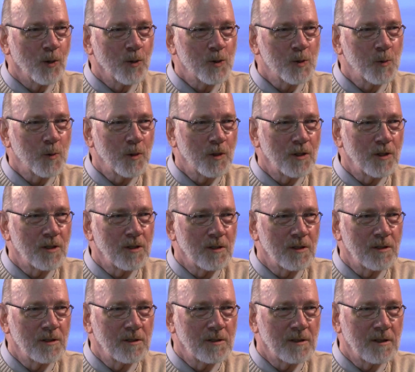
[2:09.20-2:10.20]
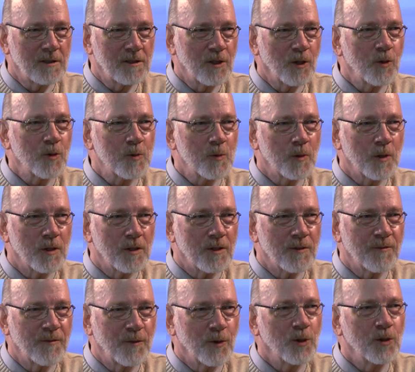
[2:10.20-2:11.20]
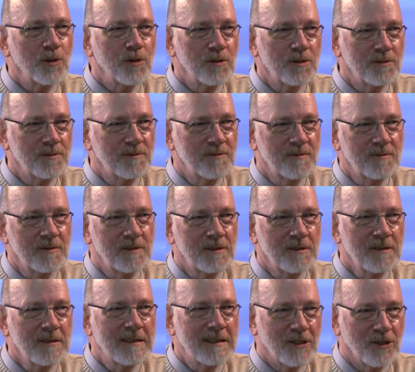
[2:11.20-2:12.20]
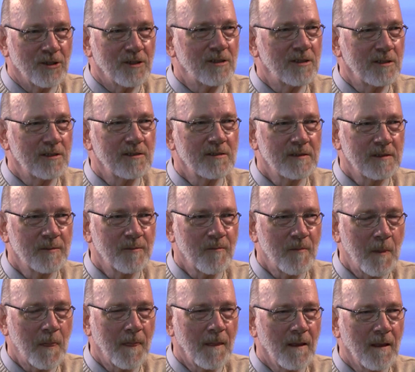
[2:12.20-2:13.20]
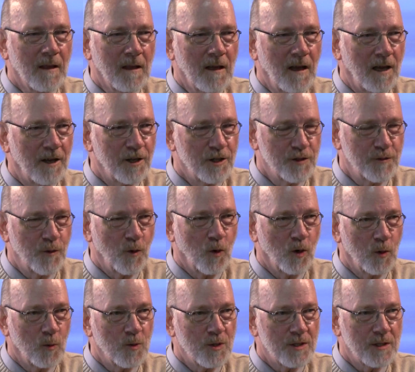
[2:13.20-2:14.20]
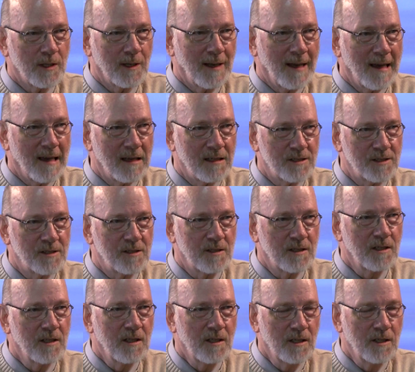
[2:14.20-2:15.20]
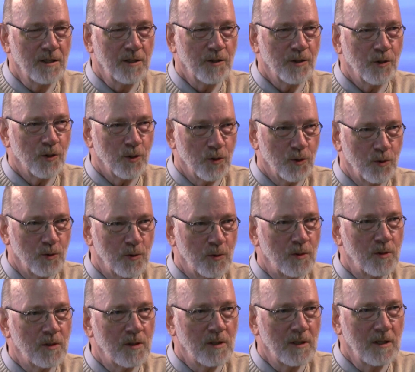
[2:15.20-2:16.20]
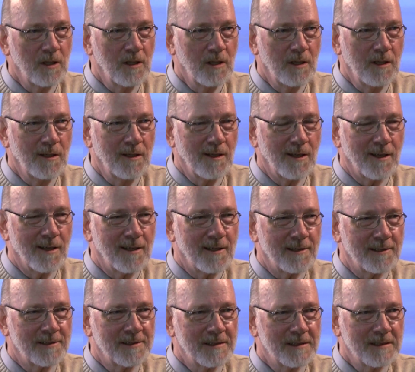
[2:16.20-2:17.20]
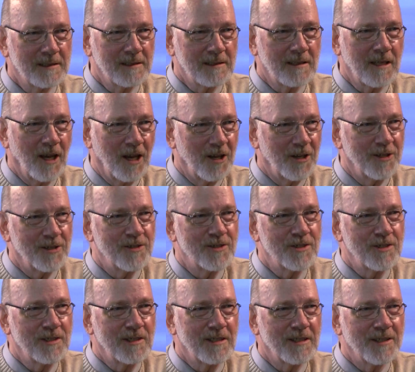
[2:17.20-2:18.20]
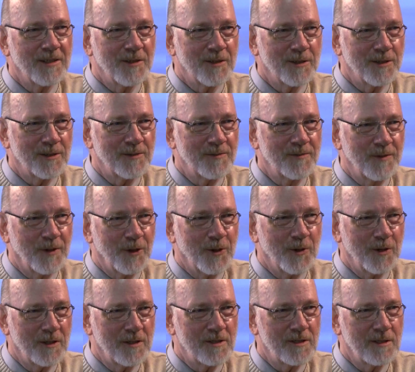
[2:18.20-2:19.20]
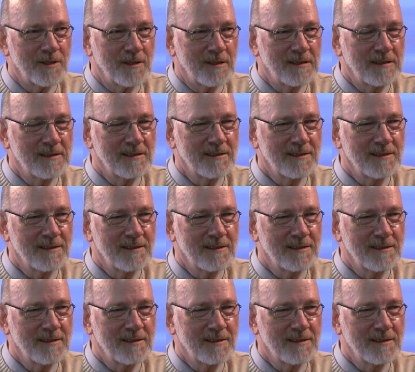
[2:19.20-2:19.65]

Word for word: Those were, were those were in full tilt. Okay. College Four was the last new uh, college in the federation.